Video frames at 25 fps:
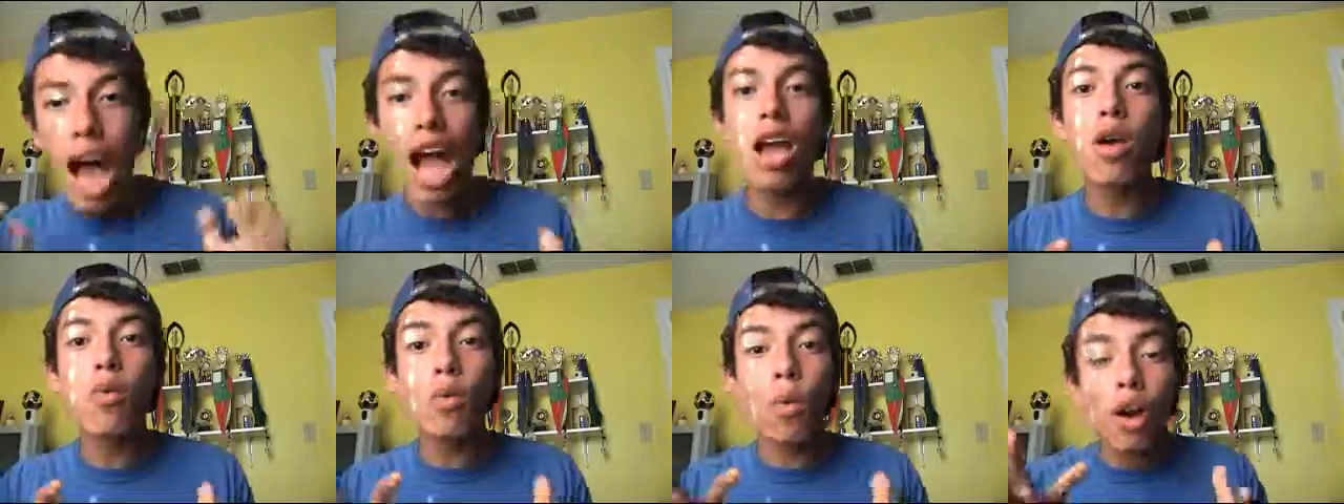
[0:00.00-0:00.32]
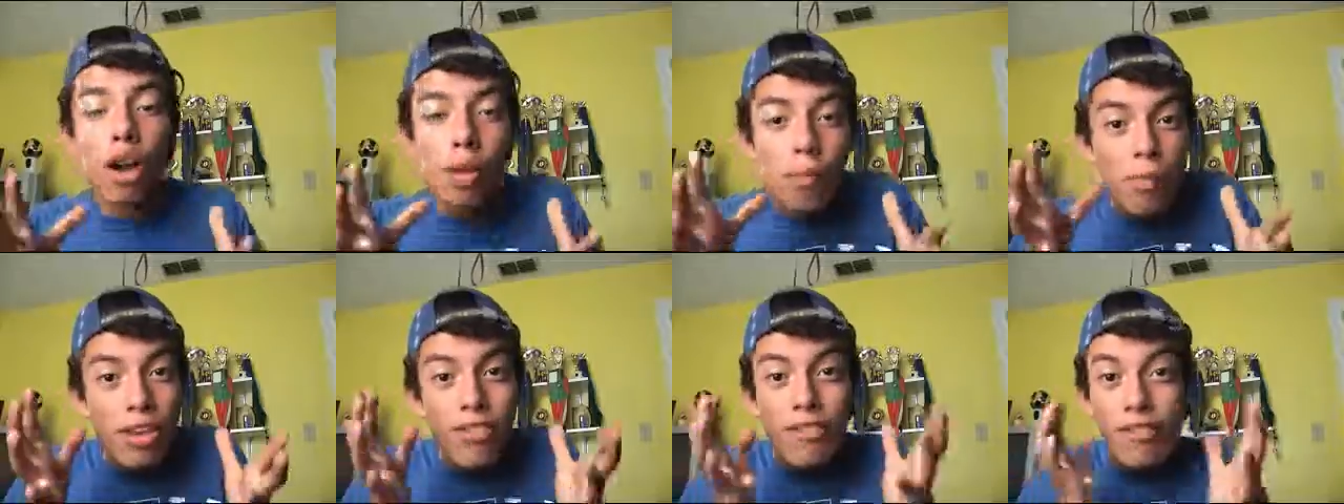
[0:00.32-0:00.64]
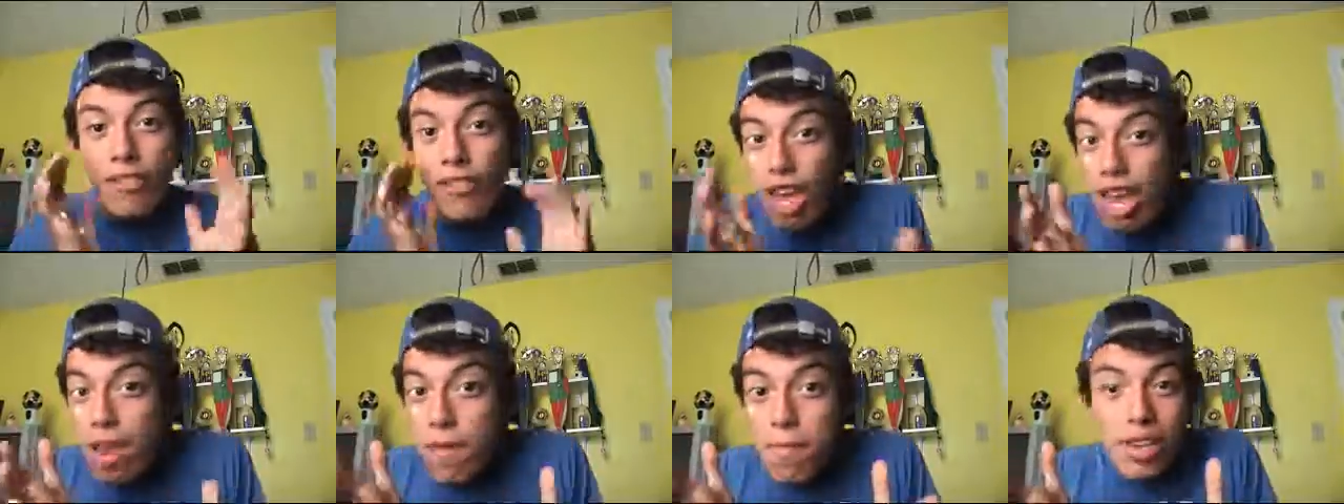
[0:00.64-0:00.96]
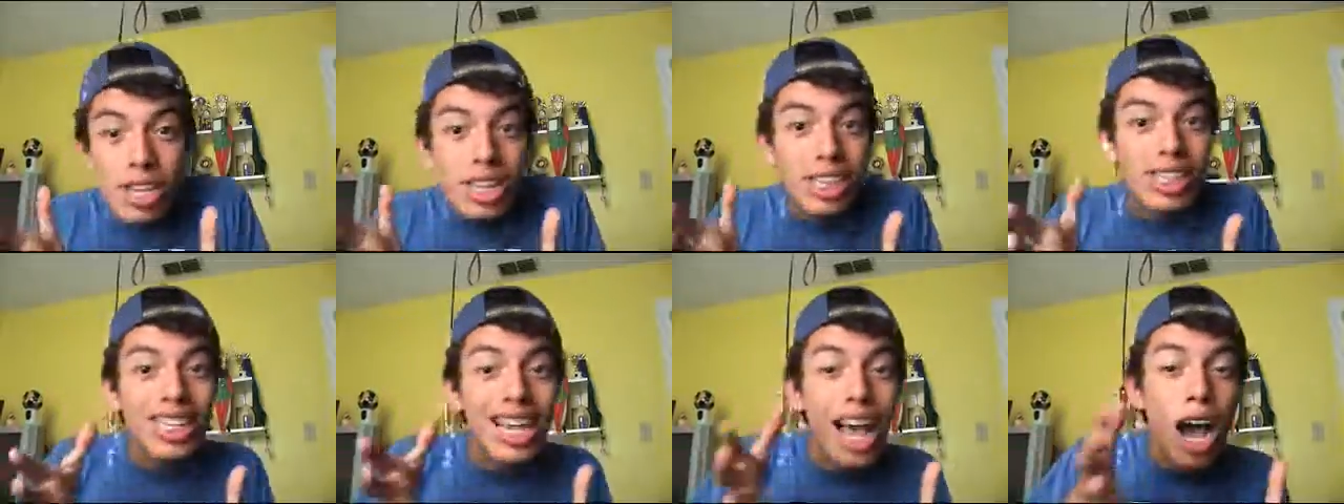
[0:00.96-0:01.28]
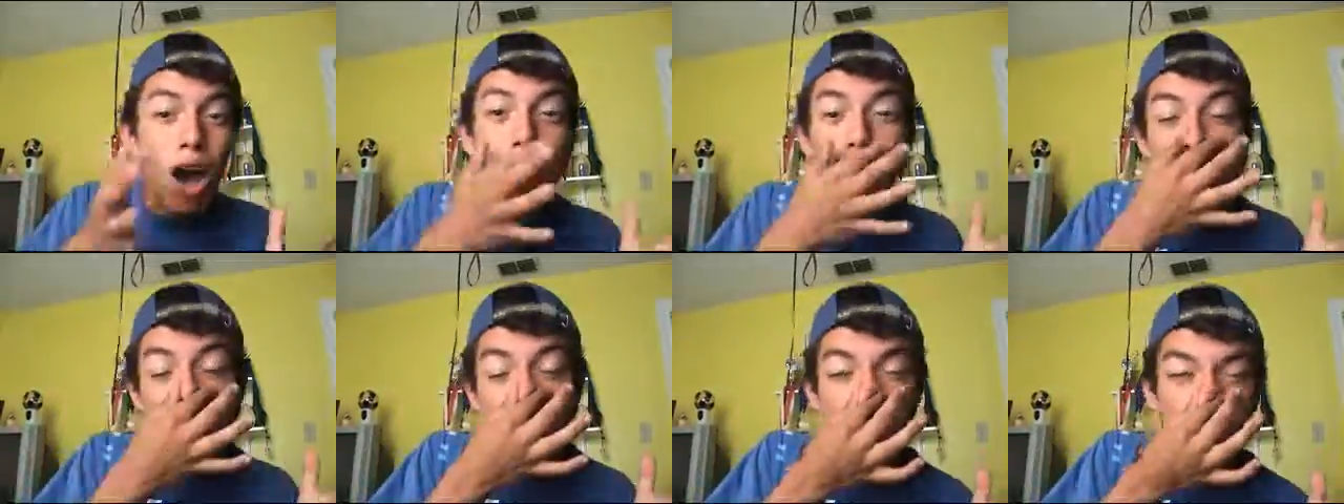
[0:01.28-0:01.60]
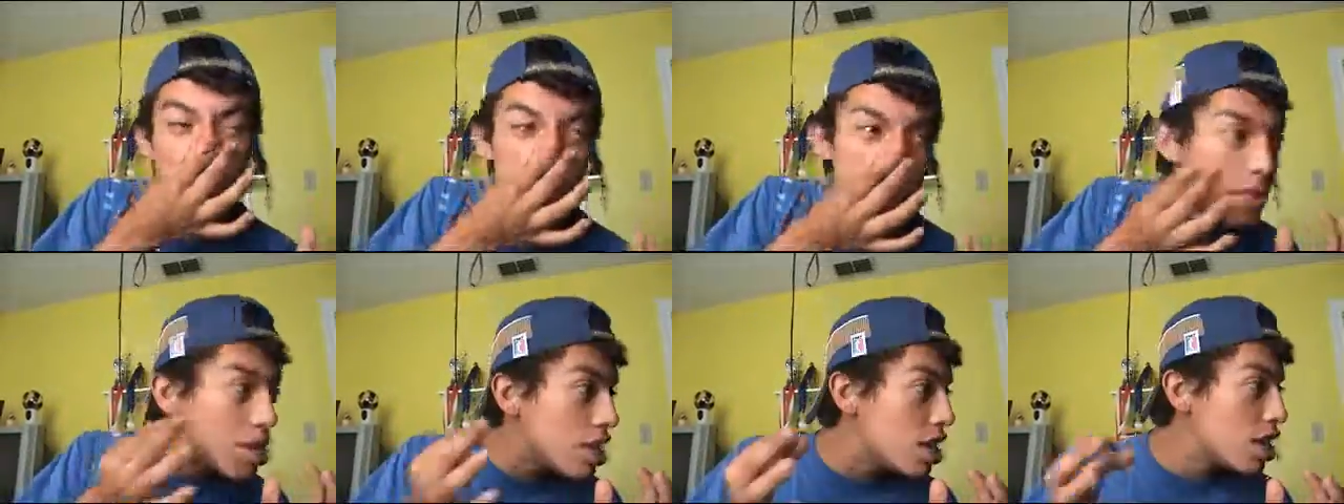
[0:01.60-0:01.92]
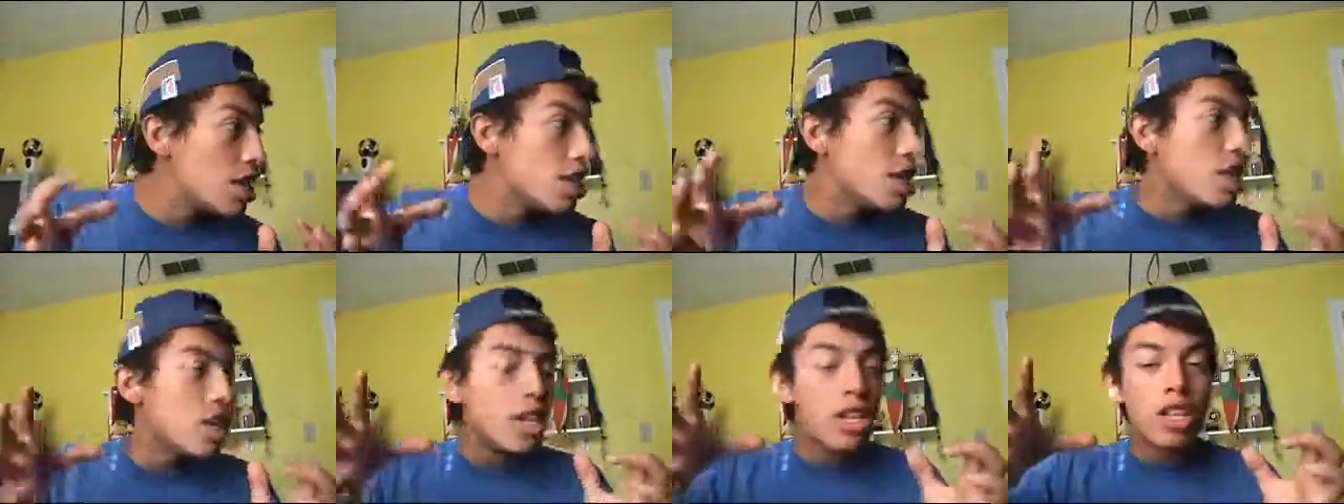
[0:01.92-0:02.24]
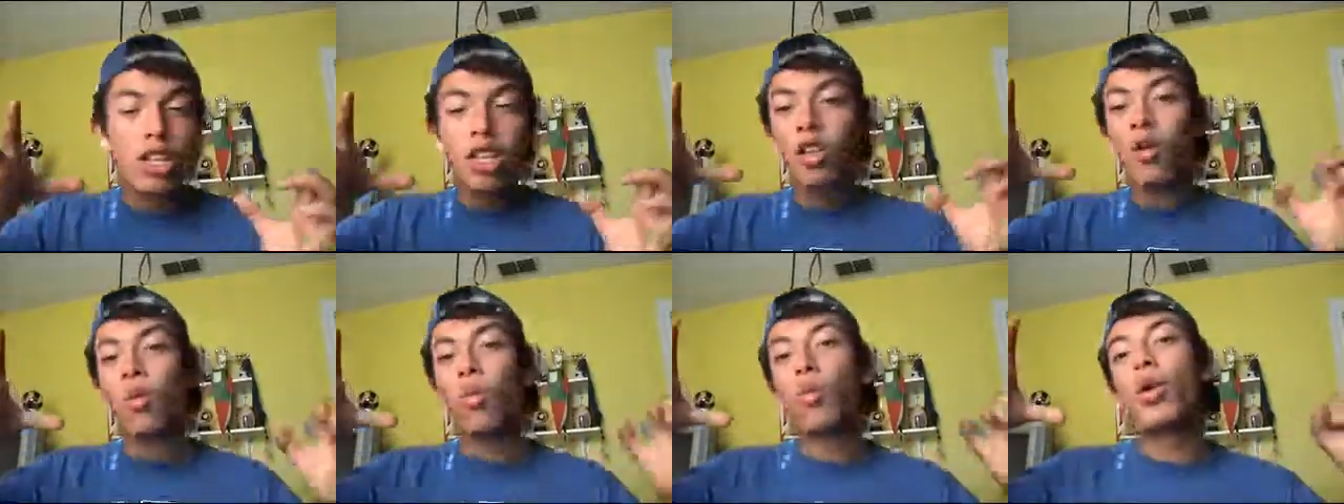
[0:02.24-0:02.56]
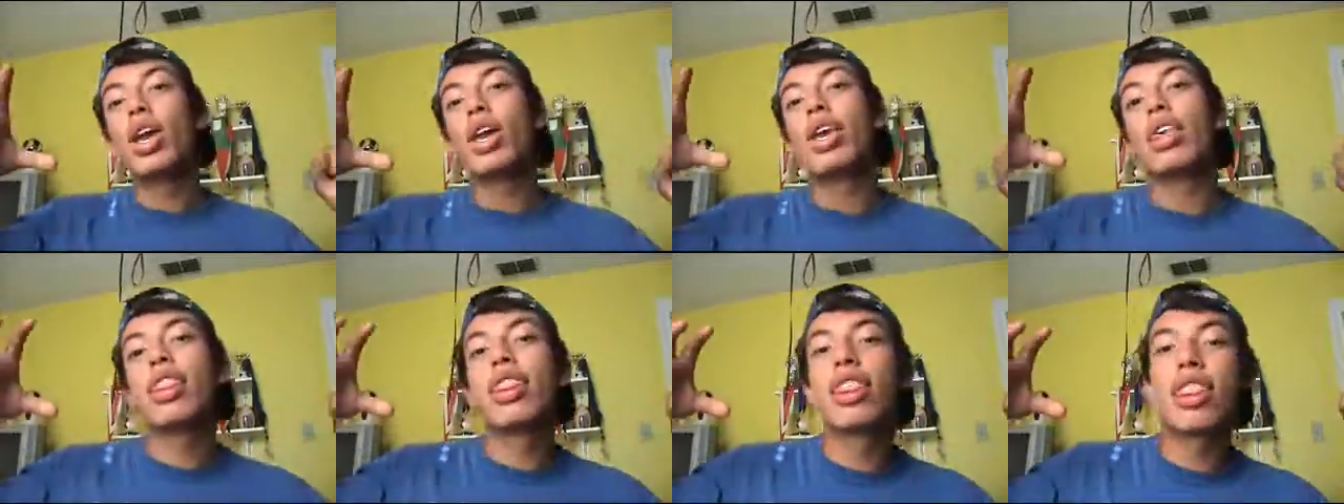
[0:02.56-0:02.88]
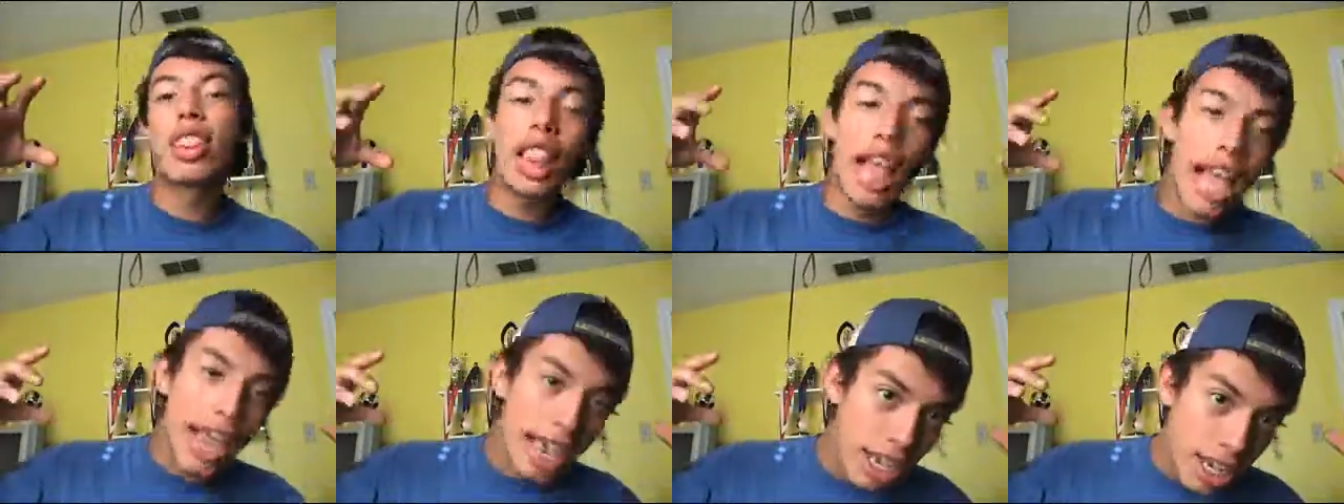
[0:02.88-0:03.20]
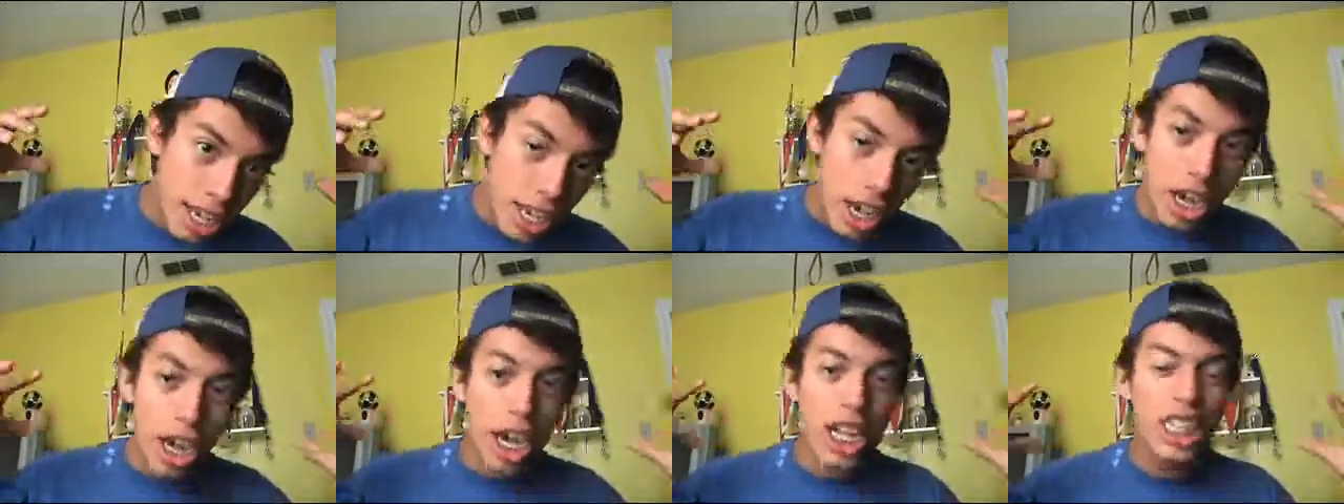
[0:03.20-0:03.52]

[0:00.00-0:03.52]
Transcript: I want to be famous. I want to be with like